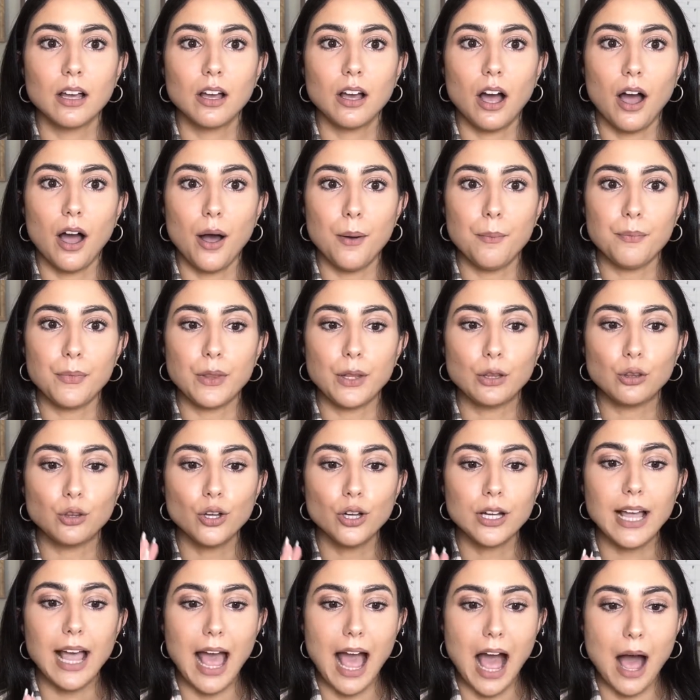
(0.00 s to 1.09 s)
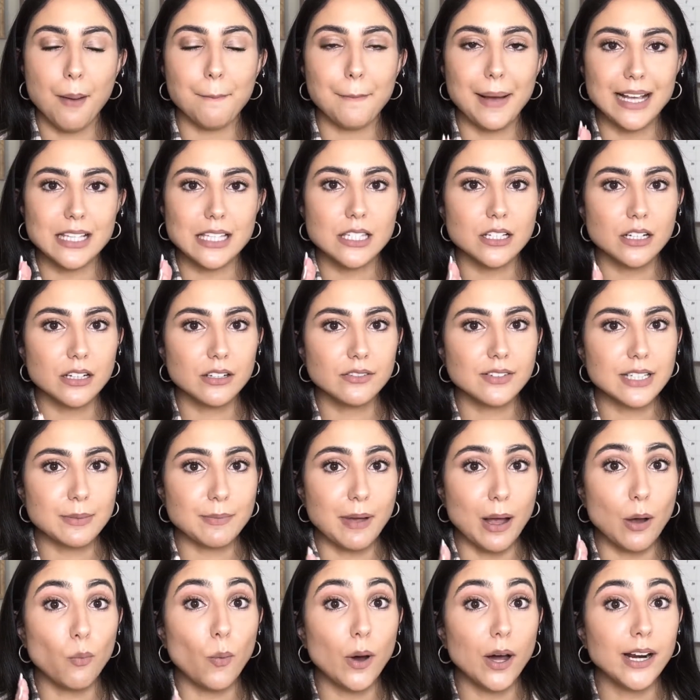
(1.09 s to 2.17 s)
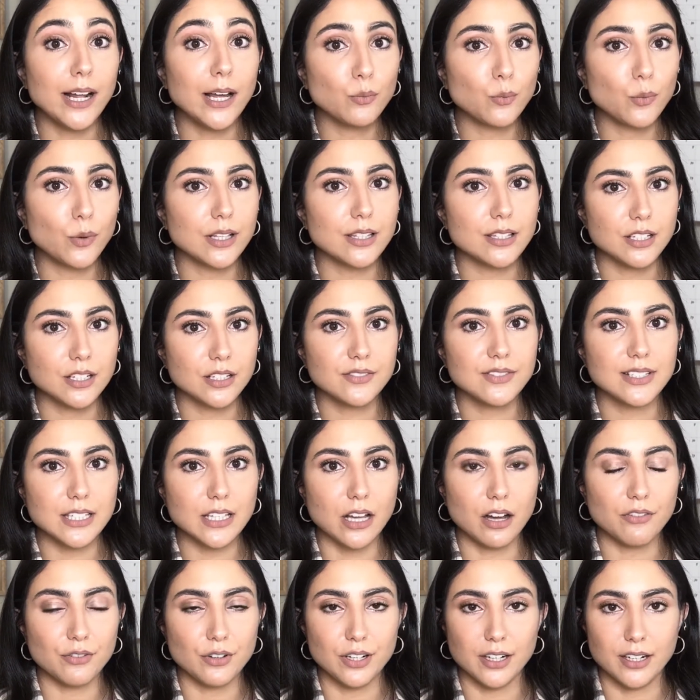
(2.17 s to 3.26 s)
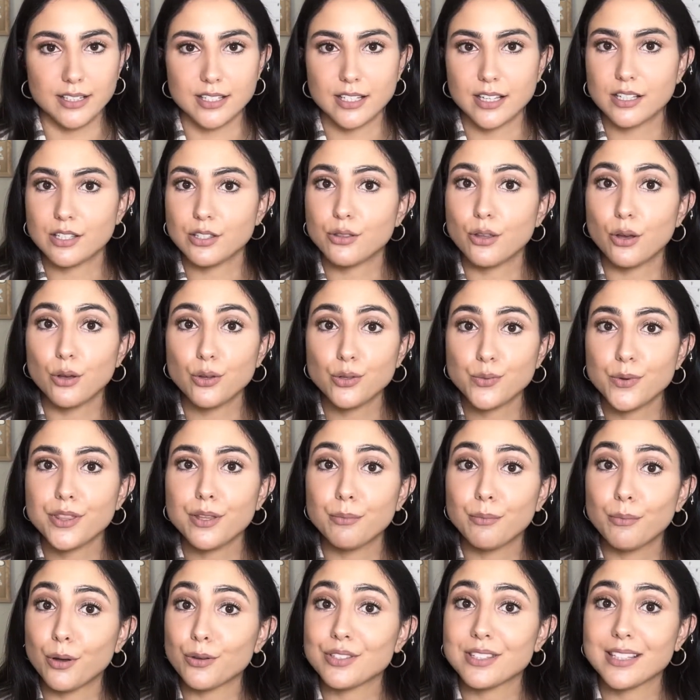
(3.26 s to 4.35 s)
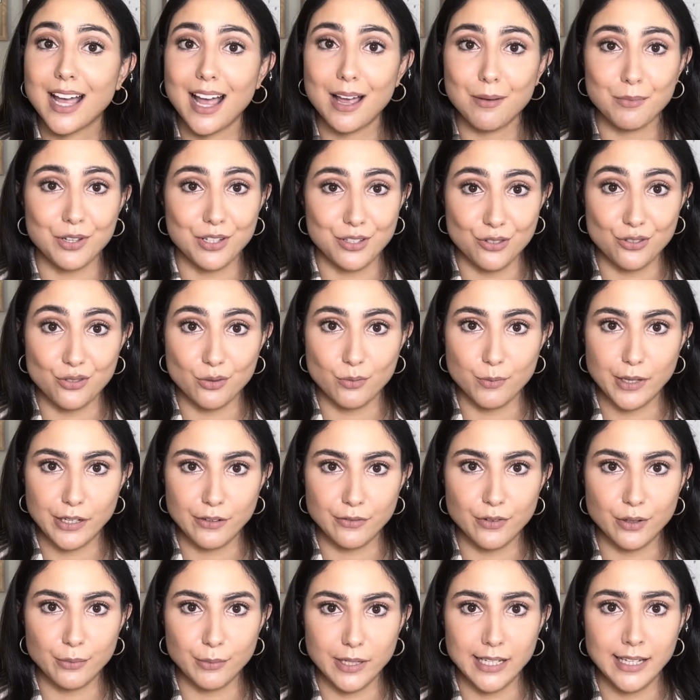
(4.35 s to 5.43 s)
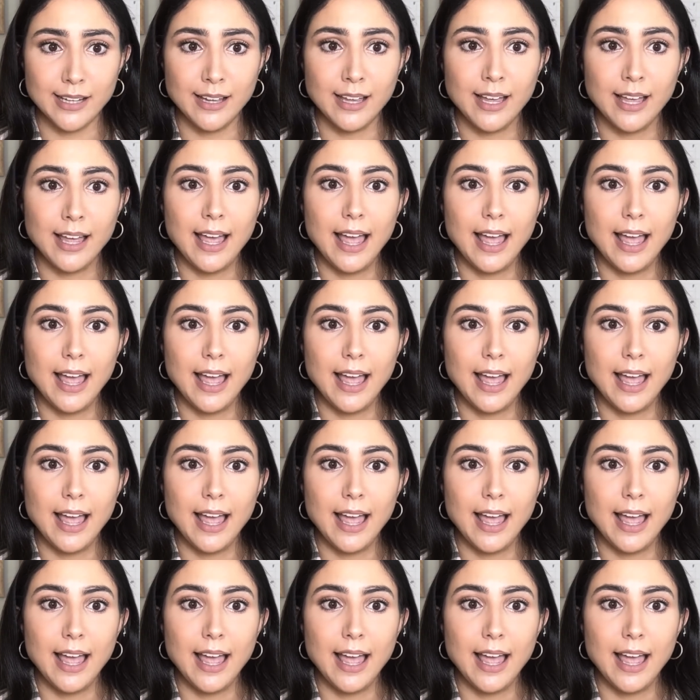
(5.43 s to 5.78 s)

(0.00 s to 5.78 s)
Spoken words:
look at my service, my one-on-one service offerings, because those were the most time consuming for me,